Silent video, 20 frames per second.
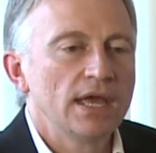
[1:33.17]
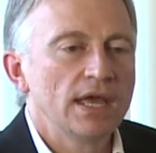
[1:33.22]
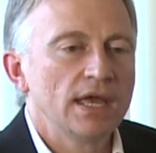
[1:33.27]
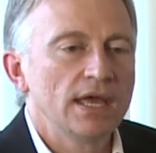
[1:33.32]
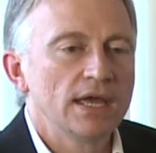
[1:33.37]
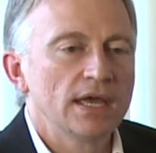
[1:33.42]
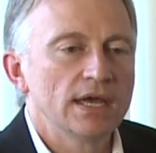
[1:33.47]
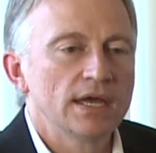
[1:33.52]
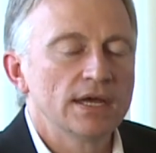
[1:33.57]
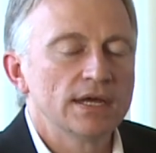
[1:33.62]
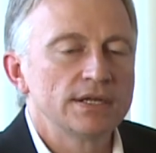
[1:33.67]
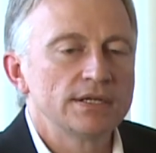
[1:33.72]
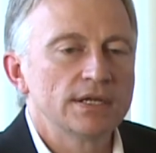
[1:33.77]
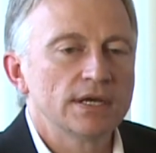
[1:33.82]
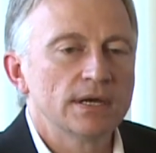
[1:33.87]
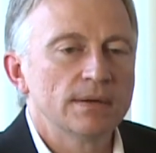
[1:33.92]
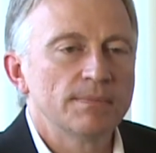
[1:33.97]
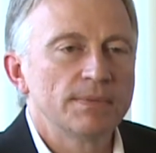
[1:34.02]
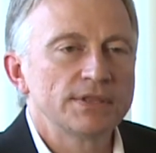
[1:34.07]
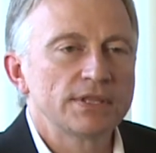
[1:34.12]
And
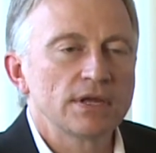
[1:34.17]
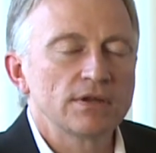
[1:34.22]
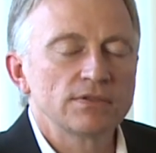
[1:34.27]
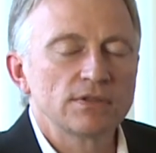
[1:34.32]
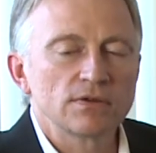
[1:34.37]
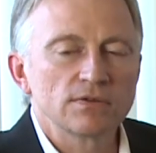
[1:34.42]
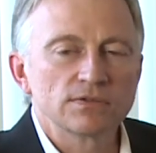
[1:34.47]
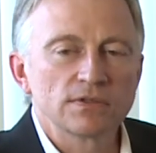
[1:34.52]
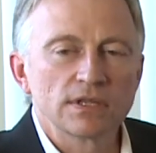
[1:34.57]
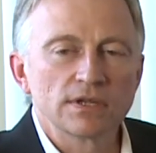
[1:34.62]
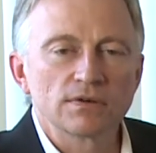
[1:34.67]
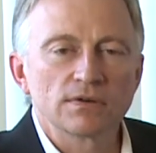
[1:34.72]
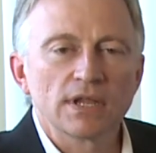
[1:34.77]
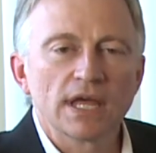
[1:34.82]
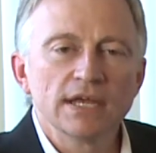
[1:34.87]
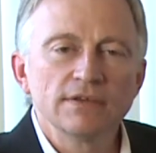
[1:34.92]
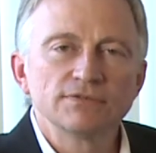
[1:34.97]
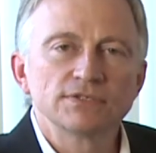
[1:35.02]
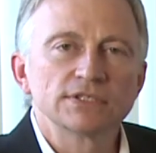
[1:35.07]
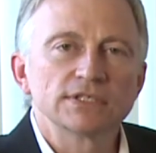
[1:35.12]
but their
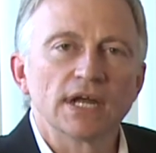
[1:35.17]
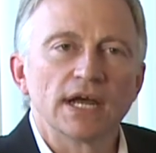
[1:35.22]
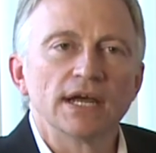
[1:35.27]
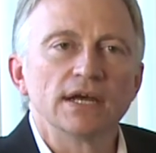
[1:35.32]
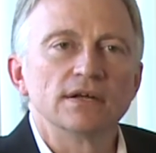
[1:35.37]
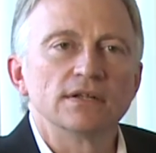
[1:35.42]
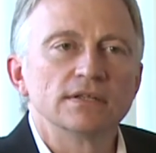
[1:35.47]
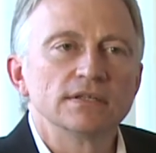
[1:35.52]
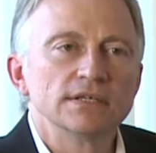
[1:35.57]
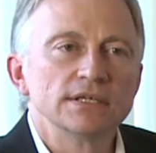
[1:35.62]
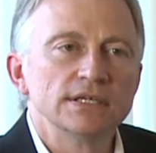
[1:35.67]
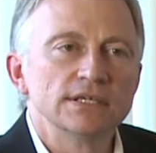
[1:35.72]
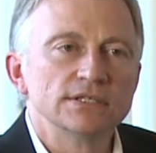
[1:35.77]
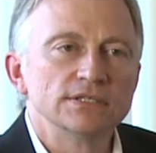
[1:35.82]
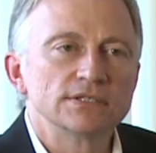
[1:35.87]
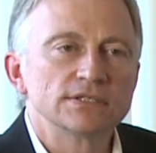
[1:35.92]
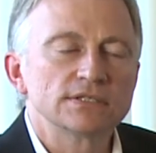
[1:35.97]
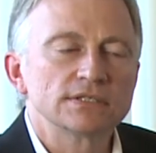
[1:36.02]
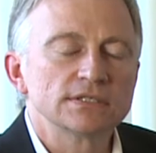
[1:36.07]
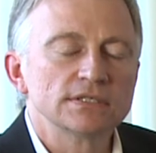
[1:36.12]
lifestyle
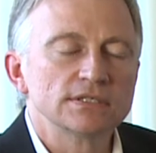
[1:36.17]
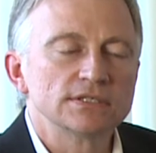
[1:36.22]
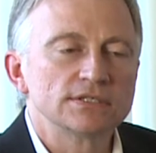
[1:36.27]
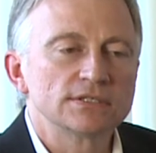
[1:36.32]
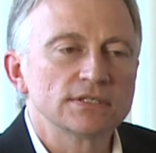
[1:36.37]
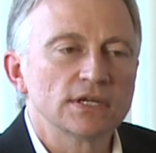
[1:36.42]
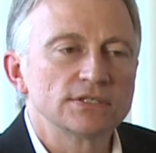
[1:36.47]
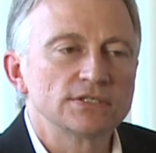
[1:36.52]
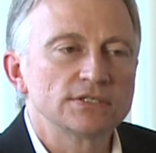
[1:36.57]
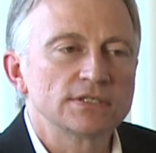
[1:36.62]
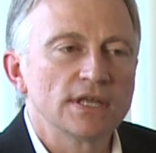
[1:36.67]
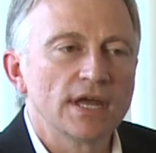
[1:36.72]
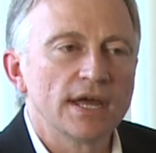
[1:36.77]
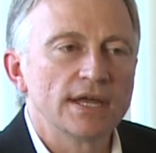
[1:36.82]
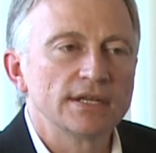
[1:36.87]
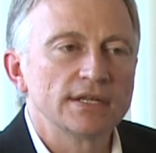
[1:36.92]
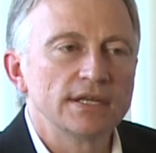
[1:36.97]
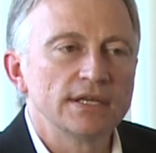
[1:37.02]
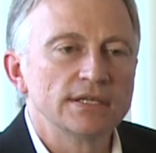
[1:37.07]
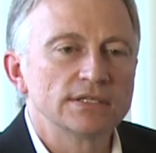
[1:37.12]
is such
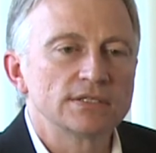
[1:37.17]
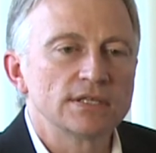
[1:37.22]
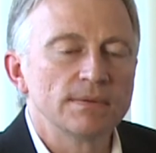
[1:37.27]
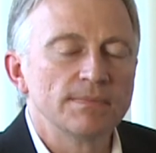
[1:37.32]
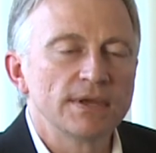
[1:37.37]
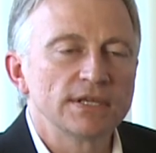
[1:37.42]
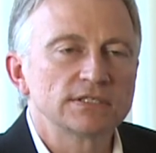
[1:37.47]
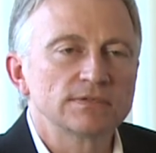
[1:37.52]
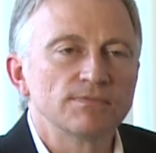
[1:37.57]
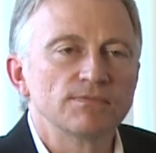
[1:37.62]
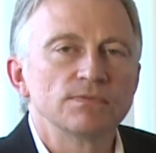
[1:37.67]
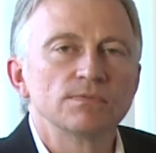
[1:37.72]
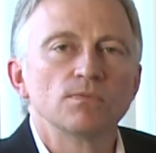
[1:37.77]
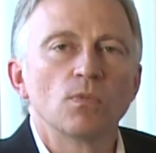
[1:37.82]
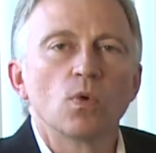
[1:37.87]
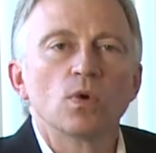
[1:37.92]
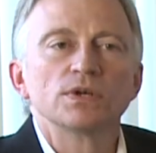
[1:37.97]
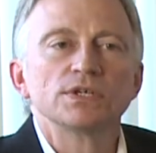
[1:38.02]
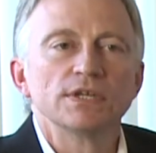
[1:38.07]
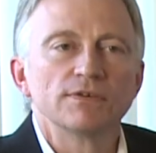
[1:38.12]
that it makes it
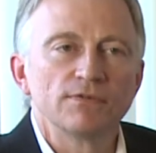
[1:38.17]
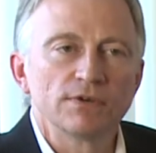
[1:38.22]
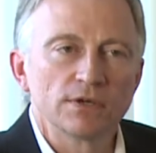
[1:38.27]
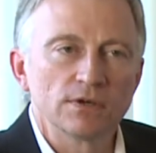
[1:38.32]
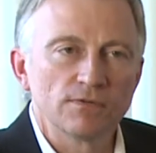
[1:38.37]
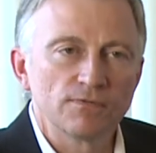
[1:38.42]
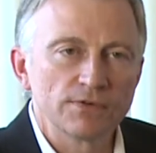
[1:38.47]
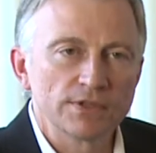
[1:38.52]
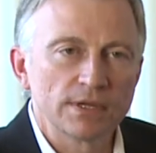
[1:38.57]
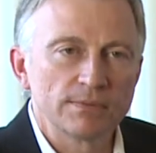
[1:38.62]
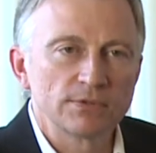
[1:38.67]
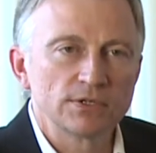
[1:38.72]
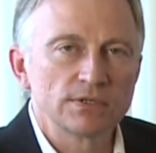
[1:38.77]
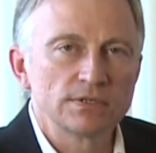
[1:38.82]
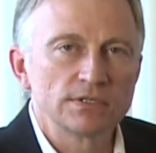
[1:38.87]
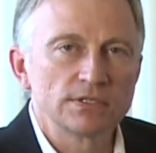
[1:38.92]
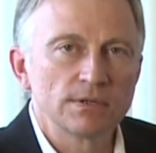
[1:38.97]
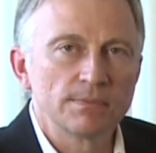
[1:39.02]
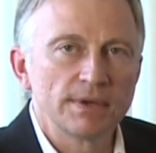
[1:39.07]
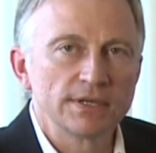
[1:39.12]
more difficult for them
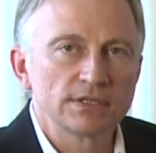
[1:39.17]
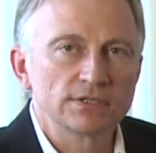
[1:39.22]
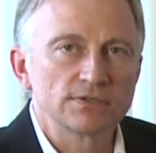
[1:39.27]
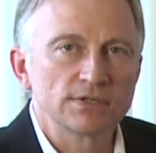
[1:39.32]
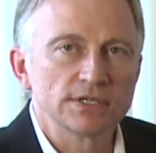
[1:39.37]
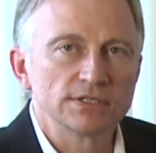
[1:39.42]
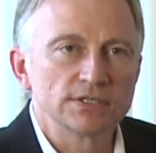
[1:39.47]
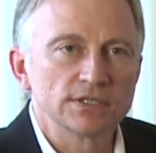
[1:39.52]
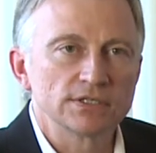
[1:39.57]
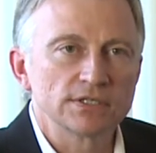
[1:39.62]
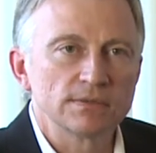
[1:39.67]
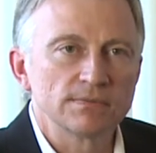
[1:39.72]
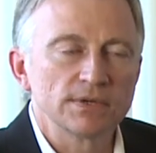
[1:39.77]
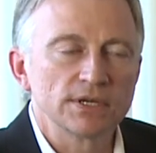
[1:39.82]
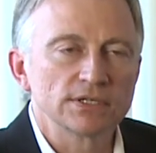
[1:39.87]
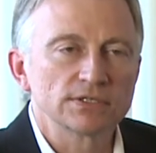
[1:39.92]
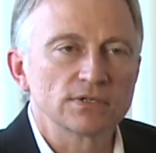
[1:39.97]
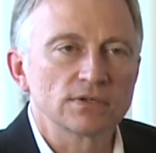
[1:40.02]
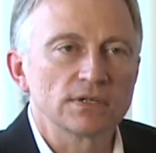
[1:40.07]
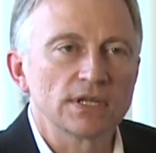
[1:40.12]
to make the transition
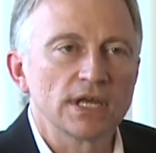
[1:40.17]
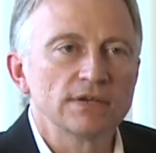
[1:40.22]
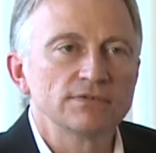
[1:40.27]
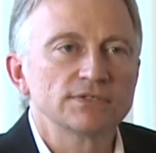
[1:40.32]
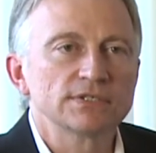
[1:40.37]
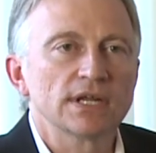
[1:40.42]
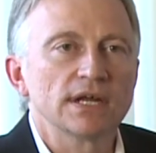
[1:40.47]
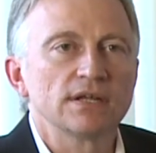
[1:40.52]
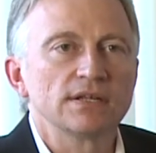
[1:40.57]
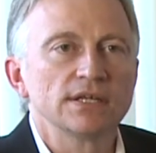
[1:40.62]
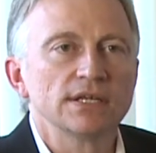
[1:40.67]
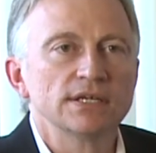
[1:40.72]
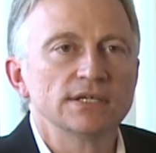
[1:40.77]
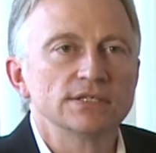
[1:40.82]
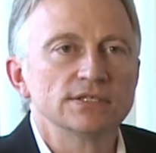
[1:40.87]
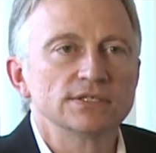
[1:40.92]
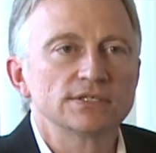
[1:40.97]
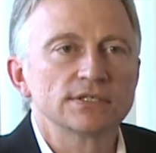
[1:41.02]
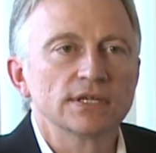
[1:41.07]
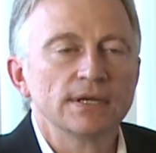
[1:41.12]
because their lifestyle
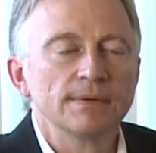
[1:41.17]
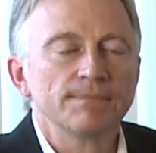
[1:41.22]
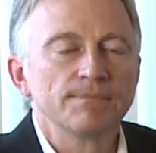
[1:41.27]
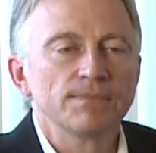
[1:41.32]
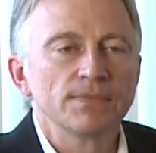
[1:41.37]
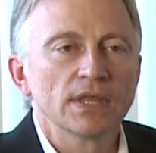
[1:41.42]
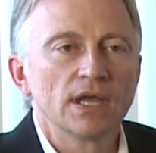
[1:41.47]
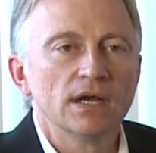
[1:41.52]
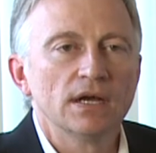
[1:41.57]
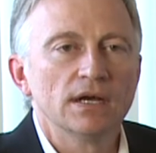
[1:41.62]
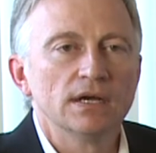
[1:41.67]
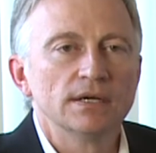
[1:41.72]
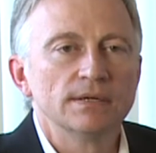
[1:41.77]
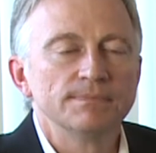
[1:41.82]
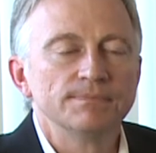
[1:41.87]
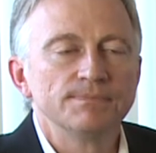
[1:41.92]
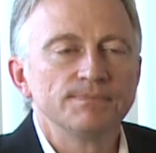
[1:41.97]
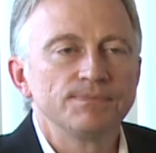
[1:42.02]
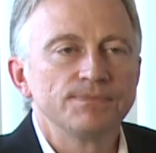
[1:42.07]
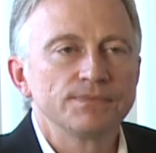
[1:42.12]
is
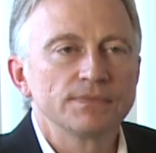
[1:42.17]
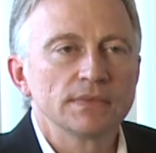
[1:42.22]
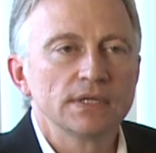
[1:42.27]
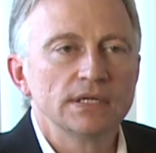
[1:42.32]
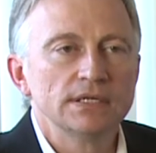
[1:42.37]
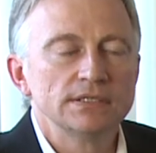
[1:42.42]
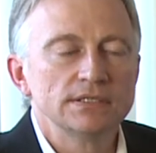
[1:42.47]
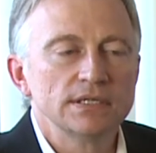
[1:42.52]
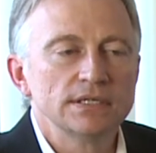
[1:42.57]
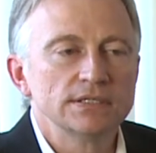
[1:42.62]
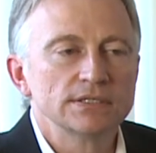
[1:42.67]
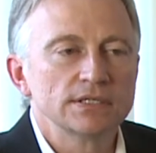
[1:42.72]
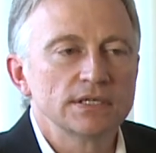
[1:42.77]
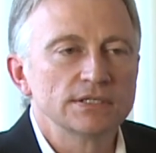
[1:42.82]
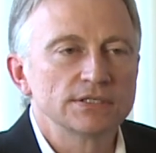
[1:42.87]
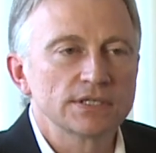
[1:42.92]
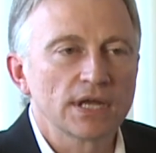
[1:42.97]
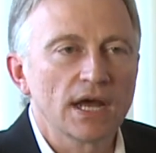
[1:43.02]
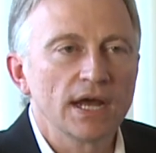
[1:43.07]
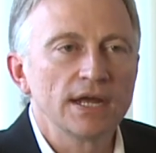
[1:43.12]

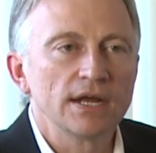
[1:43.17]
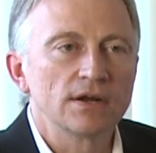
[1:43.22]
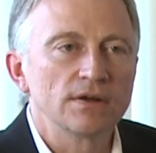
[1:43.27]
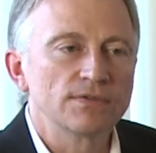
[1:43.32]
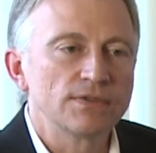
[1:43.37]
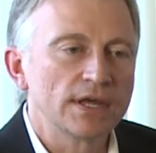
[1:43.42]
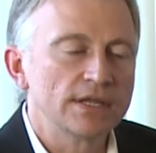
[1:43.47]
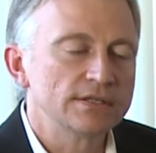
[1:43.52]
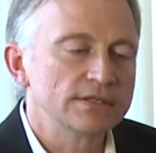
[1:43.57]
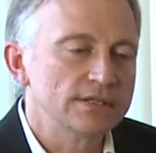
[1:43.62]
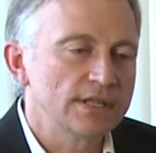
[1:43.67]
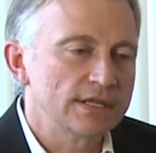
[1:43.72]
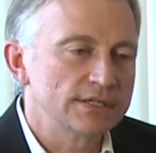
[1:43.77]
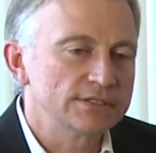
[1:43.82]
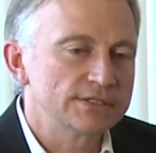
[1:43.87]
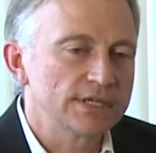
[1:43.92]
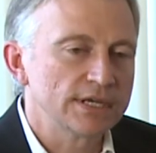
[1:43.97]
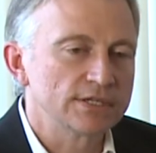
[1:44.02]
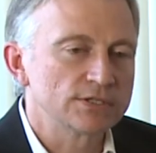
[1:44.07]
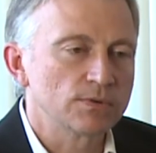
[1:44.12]
higher than
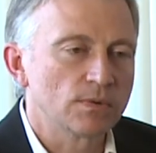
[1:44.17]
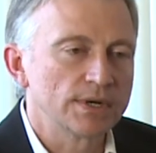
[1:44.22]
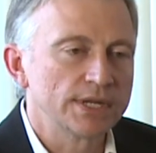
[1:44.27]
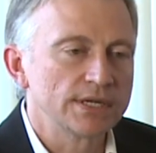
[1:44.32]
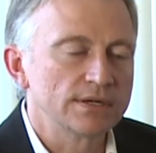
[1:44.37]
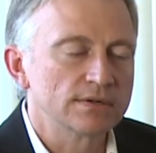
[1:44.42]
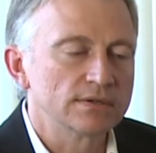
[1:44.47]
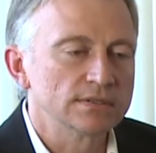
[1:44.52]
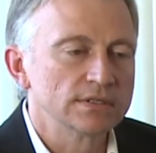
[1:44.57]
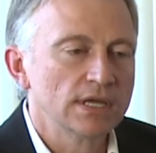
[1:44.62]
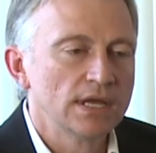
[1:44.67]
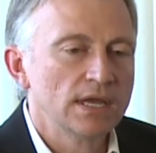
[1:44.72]
say a 20-year-old.